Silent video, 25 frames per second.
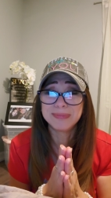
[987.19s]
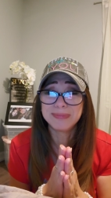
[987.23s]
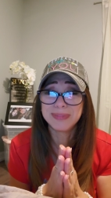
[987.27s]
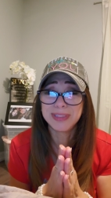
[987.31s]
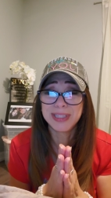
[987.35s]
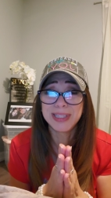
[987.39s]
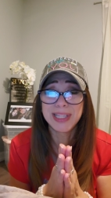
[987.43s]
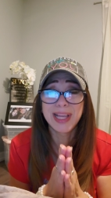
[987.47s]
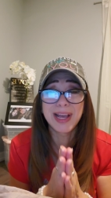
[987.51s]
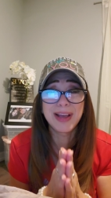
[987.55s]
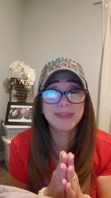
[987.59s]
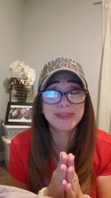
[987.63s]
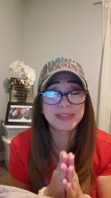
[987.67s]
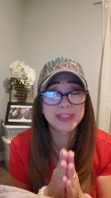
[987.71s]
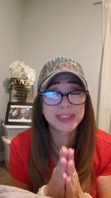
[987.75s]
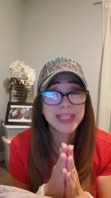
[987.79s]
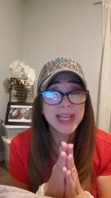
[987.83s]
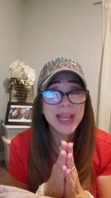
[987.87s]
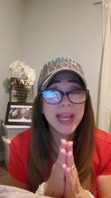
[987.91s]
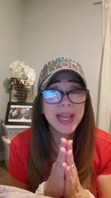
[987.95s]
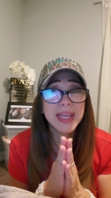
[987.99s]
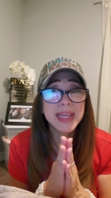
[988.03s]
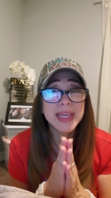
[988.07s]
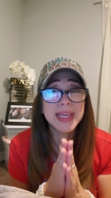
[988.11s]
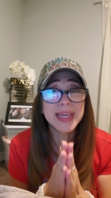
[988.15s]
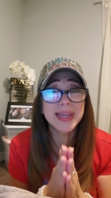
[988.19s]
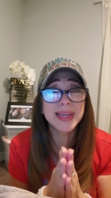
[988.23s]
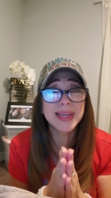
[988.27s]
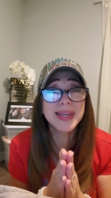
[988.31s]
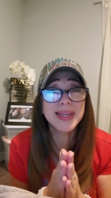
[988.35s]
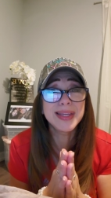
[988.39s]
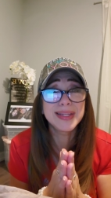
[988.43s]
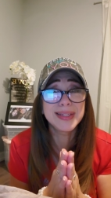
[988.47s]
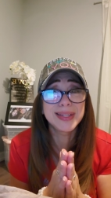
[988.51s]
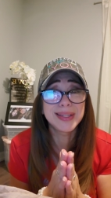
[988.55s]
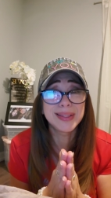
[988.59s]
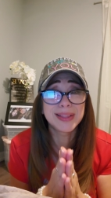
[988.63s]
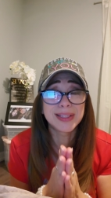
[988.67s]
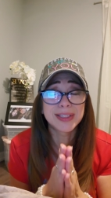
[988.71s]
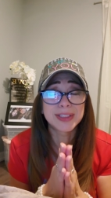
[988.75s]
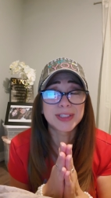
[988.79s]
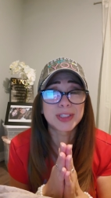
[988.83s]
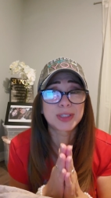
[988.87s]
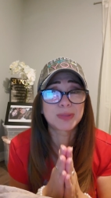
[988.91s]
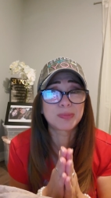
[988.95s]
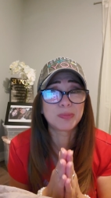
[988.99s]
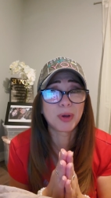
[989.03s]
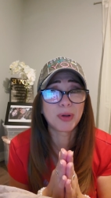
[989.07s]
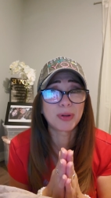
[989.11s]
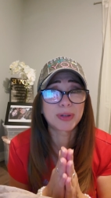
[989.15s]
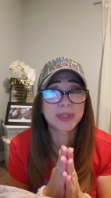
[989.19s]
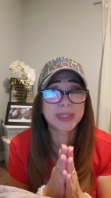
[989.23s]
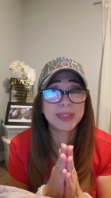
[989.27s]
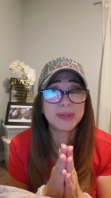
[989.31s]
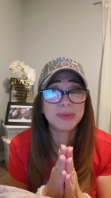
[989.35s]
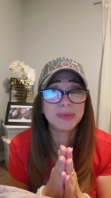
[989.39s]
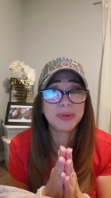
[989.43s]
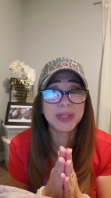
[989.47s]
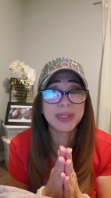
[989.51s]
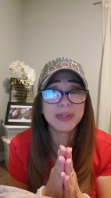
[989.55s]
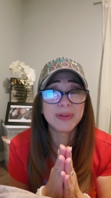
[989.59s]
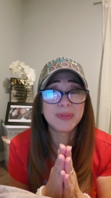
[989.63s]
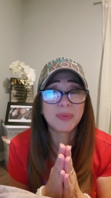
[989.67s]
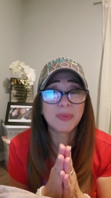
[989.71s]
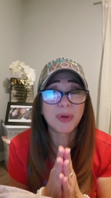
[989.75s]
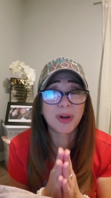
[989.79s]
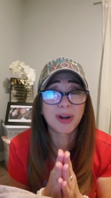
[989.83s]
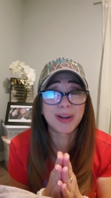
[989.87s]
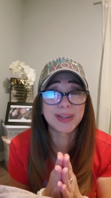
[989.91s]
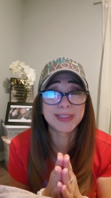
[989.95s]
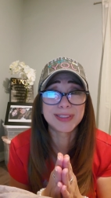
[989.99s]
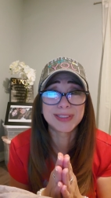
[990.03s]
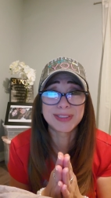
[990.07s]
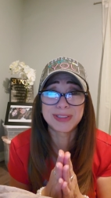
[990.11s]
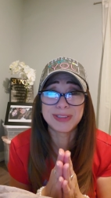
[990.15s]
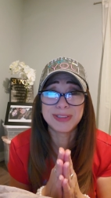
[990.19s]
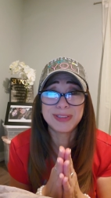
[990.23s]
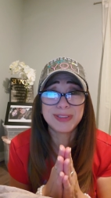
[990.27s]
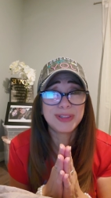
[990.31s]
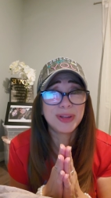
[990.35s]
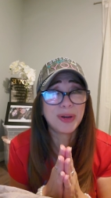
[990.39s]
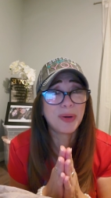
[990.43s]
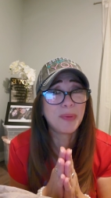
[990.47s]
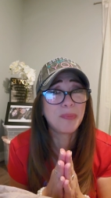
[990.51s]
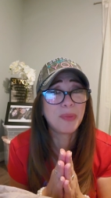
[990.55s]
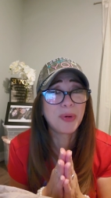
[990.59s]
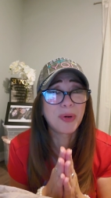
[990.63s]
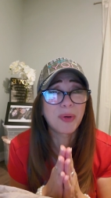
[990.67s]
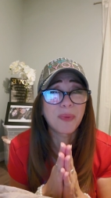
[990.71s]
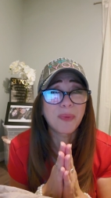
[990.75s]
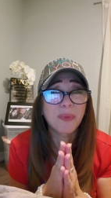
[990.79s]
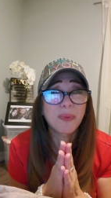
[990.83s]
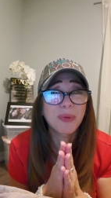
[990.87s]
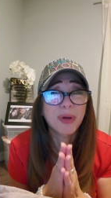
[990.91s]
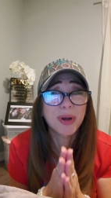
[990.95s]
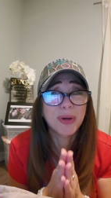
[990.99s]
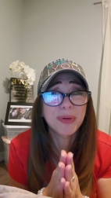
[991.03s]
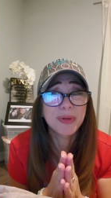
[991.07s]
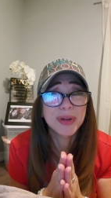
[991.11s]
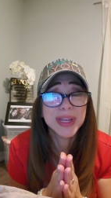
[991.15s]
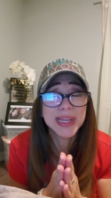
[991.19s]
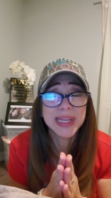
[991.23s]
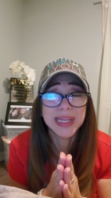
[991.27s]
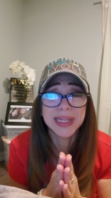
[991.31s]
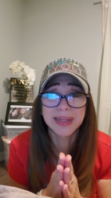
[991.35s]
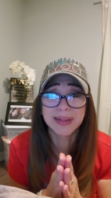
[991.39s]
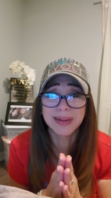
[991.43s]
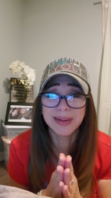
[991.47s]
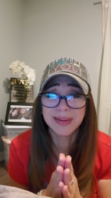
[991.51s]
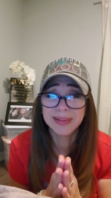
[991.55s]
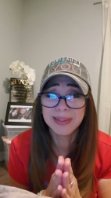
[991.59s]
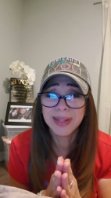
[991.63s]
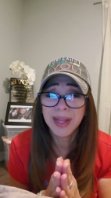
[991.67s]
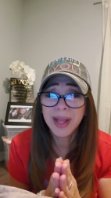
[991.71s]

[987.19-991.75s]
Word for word: Loves, heed the spoken written word. No more worry